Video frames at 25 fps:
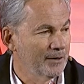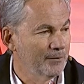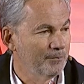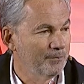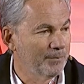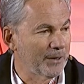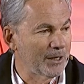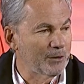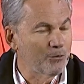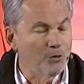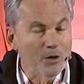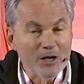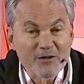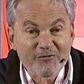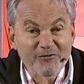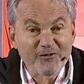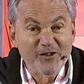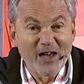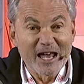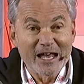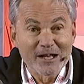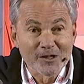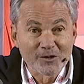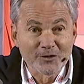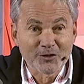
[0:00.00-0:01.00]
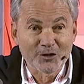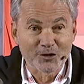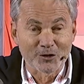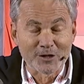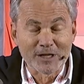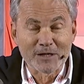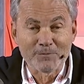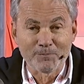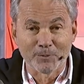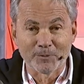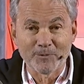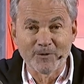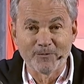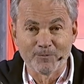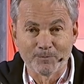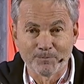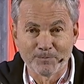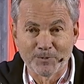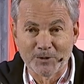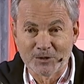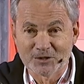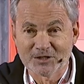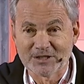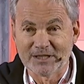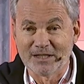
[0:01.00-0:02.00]
But we fail
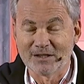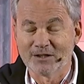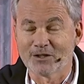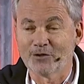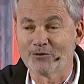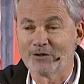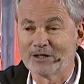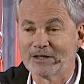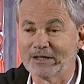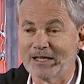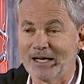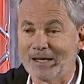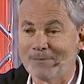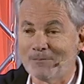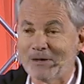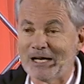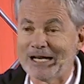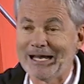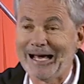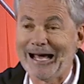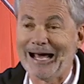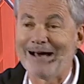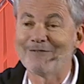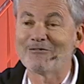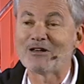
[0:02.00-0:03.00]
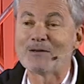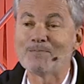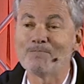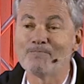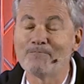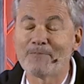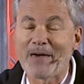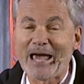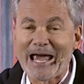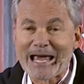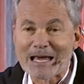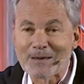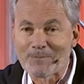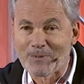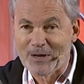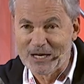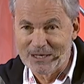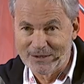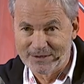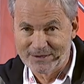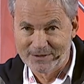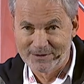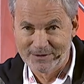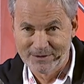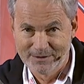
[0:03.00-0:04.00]
30% of the time at having
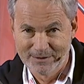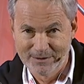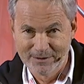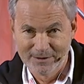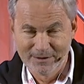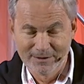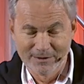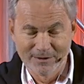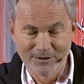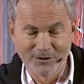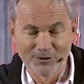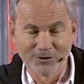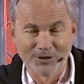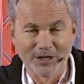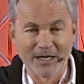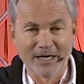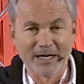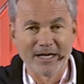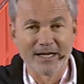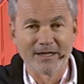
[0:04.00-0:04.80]
babies, okay?